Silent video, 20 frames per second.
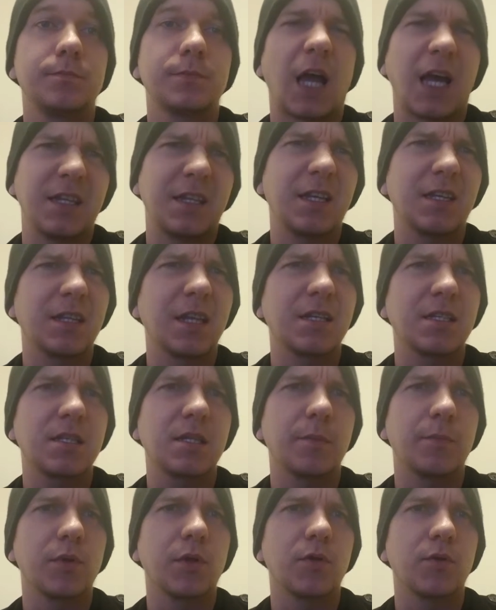I think that's
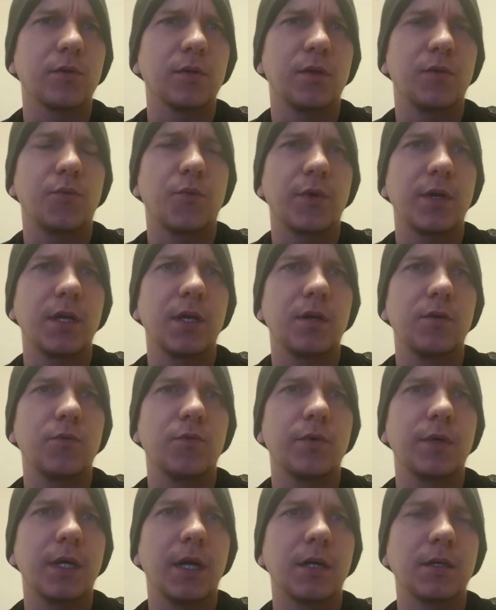the plural of
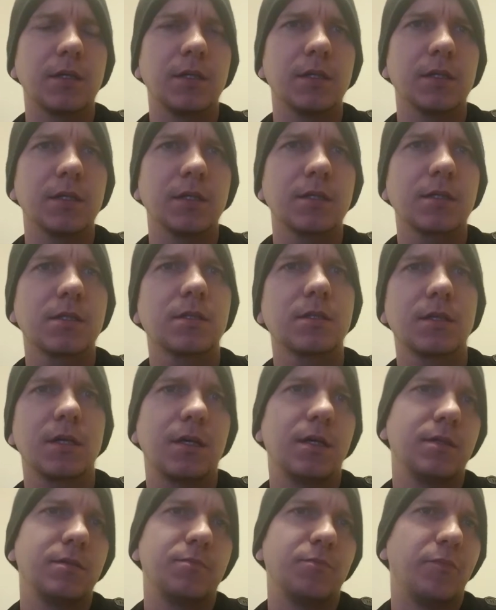Reunculus.
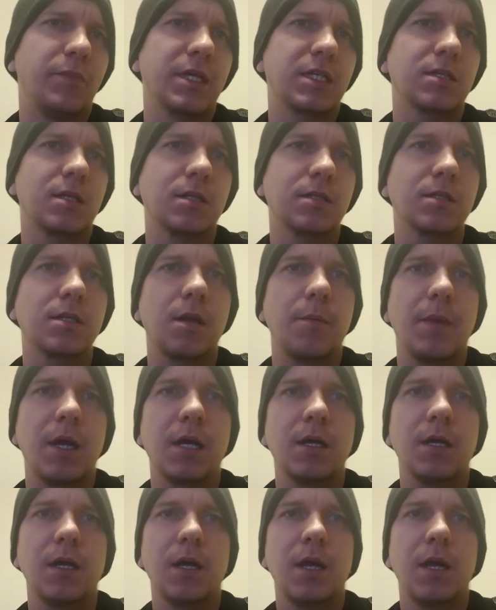That makes sense to me.